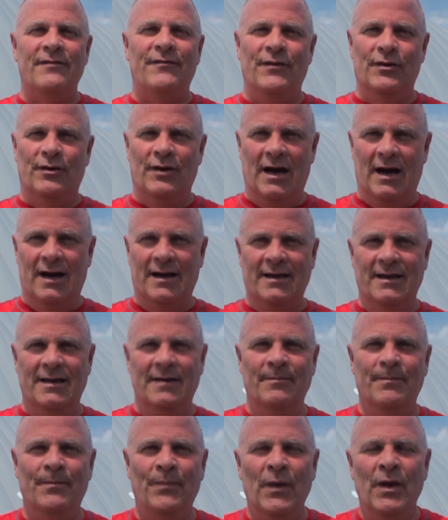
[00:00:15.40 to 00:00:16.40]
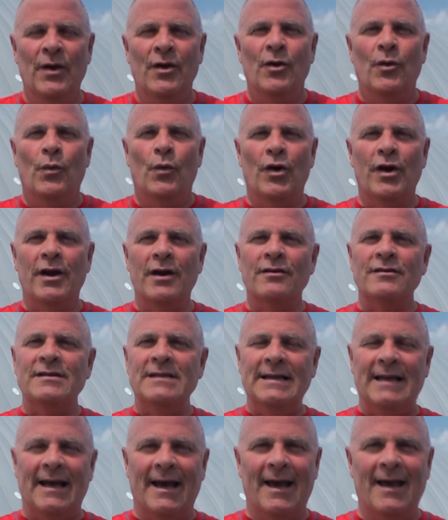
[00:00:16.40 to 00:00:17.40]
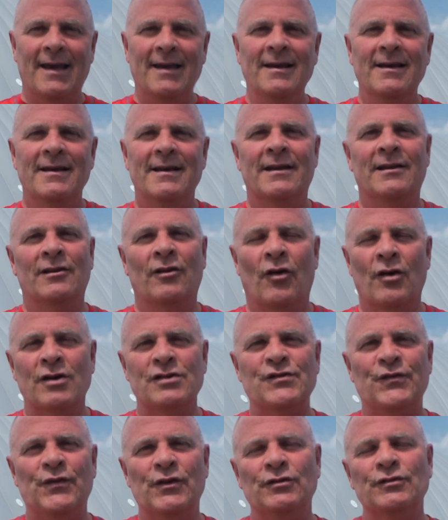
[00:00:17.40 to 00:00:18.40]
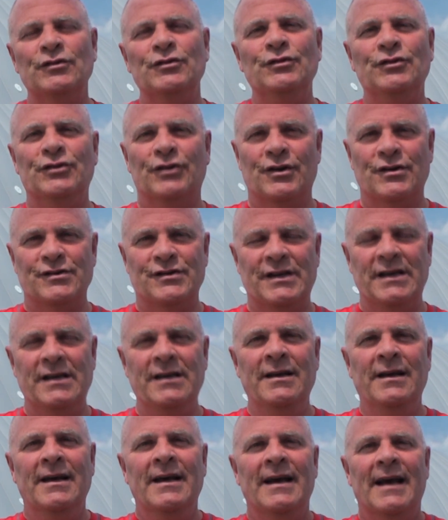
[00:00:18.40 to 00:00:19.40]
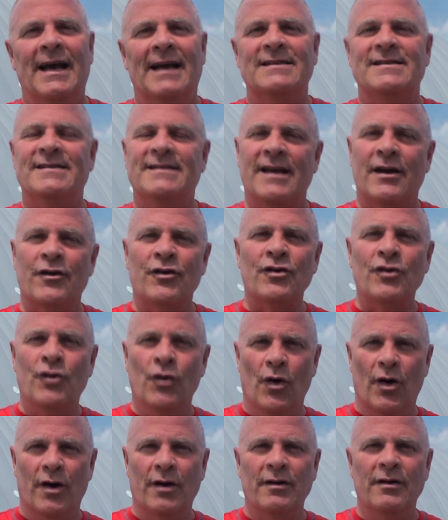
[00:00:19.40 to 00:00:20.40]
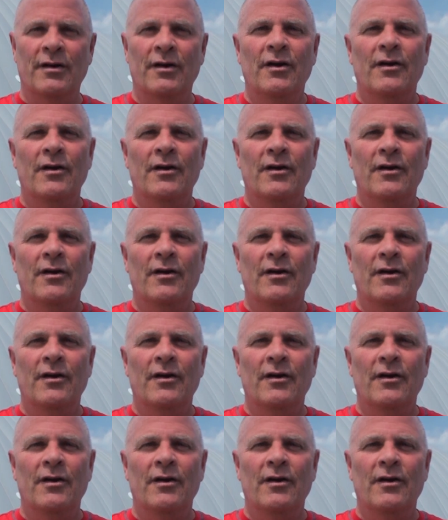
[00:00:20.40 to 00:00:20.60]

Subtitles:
Field Hockey. We're here today in Lawrenceville, New Jersey at Center Court